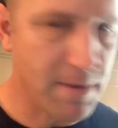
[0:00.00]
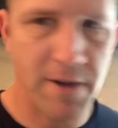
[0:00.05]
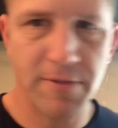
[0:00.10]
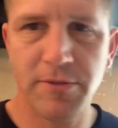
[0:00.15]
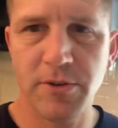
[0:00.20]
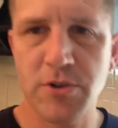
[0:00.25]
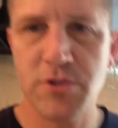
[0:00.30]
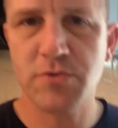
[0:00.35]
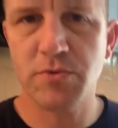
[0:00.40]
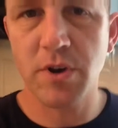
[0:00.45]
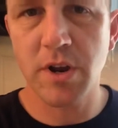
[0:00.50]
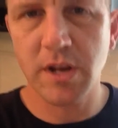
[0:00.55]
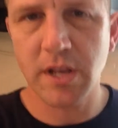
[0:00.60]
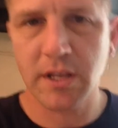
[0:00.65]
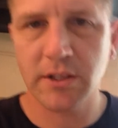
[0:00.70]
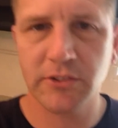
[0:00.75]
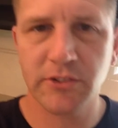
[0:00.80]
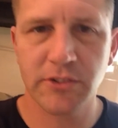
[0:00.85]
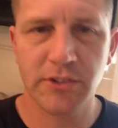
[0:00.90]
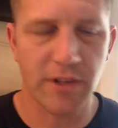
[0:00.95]
my first
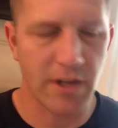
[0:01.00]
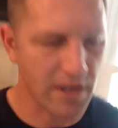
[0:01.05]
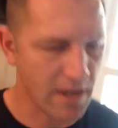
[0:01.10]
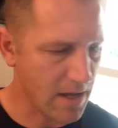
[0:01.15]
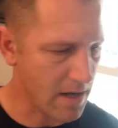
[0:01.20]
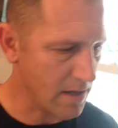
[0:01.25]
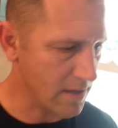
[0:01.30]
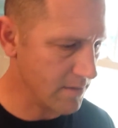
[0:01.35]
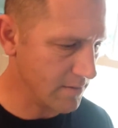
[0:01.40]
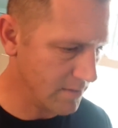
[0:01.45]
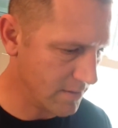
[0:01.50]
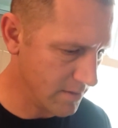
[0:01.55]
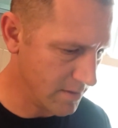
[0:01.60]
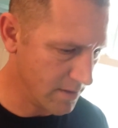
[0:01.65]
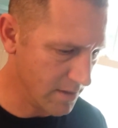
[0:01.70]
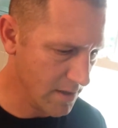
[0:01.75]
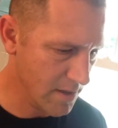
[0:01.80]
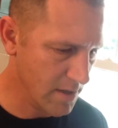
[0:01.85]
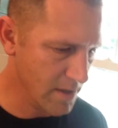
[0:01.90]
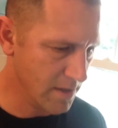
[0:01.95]
runnings, and I kind
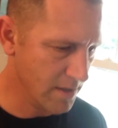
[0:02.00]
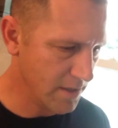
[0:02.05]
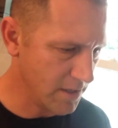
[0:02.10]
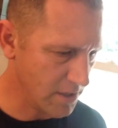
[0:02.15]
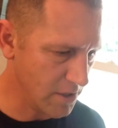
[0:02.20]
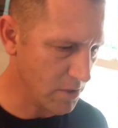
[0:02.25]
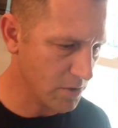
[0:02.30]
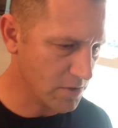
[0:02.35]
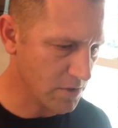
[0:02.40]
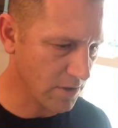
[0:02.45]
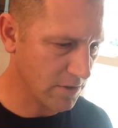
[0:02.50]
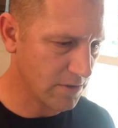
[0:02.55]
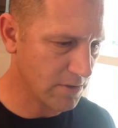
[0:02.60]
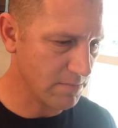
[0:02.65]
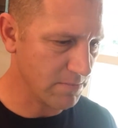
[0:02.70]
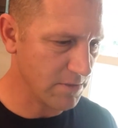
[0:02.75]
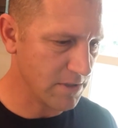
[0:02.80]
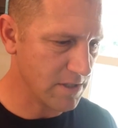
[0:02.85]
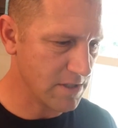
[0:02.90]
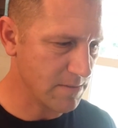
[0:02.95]
of you know, took
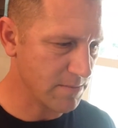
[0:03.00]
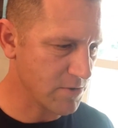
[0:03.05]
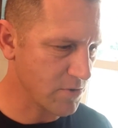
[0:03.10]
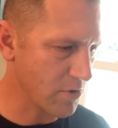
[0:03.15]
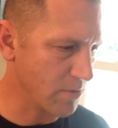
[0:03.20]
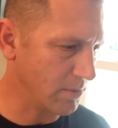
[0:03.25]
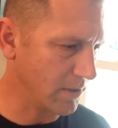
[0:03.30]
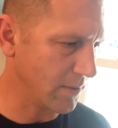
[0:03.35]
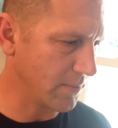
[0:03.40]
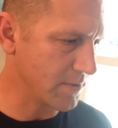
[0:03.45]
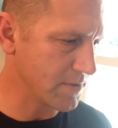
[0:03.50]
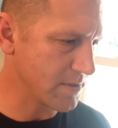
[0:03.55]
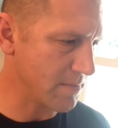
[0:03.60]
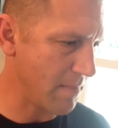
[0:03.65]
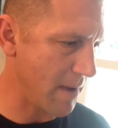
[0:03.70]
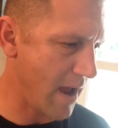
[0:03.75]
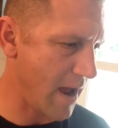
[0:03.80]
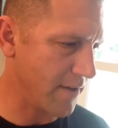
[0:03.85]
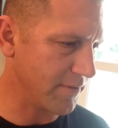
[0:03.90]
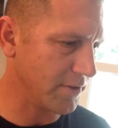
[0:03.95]
some, did some scribbling with some
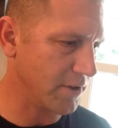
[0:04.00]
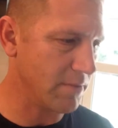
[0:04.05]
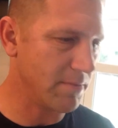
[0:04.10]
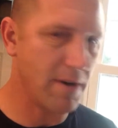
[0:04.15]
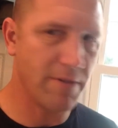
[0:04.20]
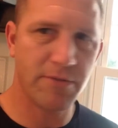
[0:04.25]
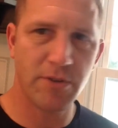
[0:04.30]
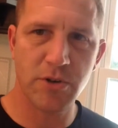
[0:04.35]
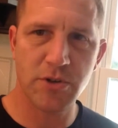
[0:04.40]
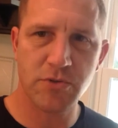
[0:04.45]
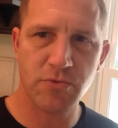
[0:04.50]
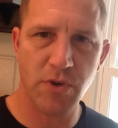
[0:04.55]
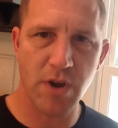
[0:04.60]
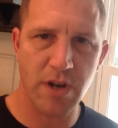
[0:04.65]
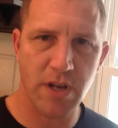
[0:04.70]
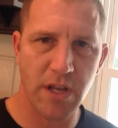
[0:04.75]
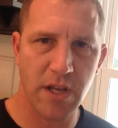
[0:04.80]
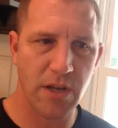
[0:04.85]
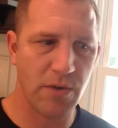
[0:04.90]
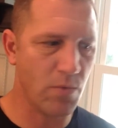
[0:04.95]
math here. My first
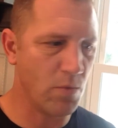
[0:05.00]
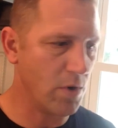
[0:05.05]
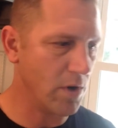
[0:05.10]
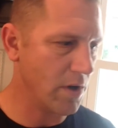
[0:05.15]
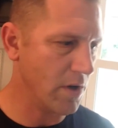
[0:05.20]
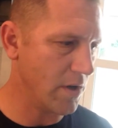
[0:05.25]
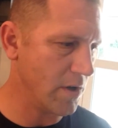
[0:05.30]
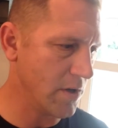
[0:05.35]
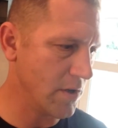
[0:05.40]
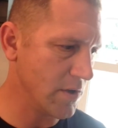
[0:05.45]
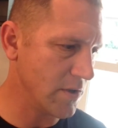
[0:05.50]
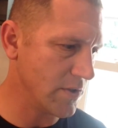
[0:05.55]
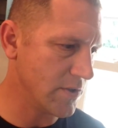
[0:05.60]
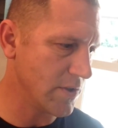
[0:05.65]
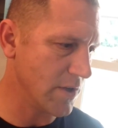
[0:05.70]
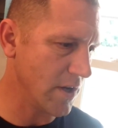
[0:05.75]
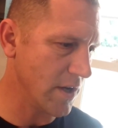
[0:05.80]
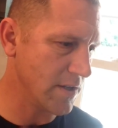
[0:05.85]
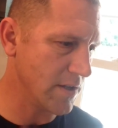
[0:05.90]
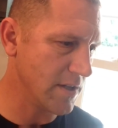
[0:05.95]
running
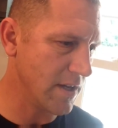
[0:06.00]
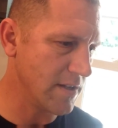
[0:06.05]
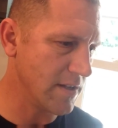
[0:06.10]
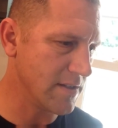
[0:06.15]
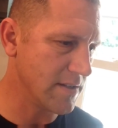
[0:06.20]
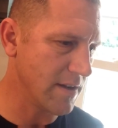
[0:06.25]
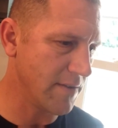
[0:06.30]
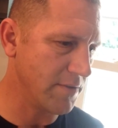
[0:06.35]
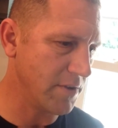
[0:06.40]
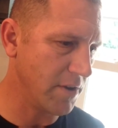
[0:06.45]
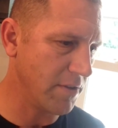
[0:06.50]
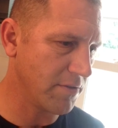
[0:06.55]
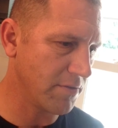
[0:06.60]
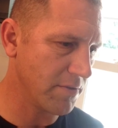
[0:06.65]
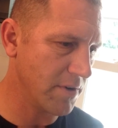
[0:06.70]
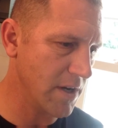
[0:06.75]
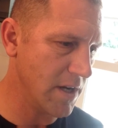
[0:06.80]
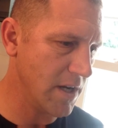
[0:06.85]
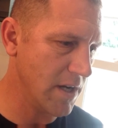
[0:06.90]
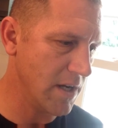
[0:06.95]
was
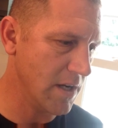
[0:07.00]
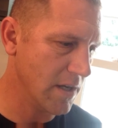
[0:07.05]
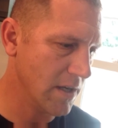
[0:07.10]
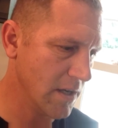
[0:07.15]
1073.